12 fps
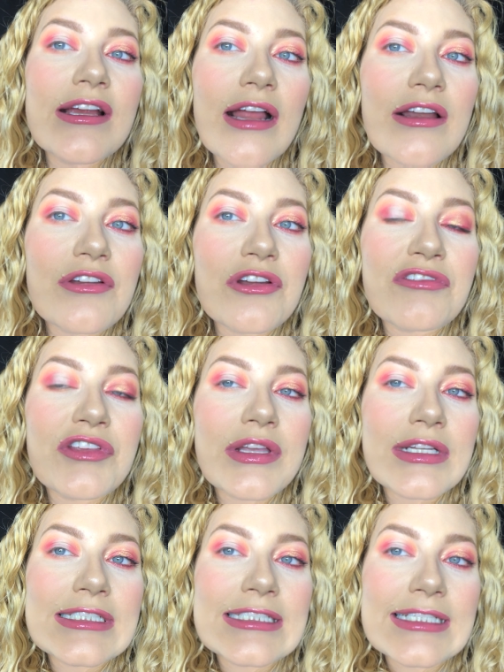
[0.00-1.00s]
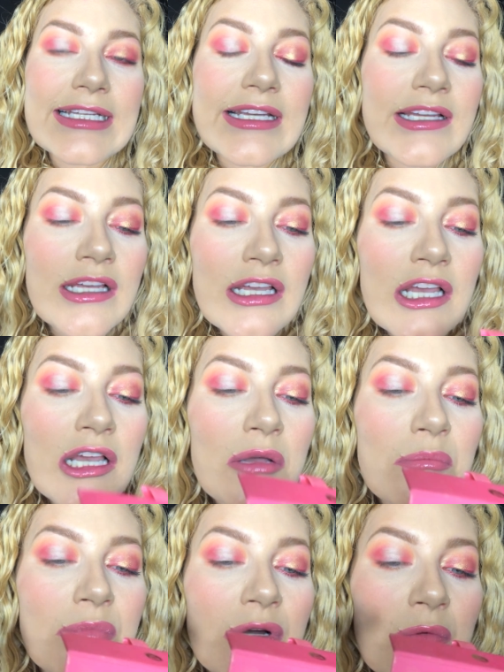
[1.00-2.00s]
I don't know if you can see it,
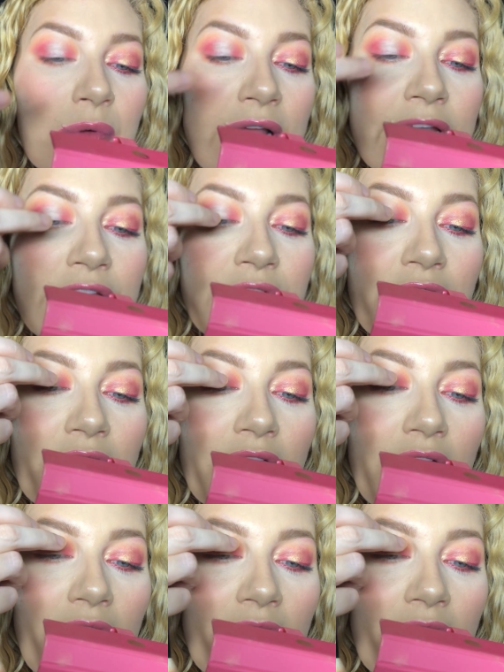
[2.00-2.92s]
but when you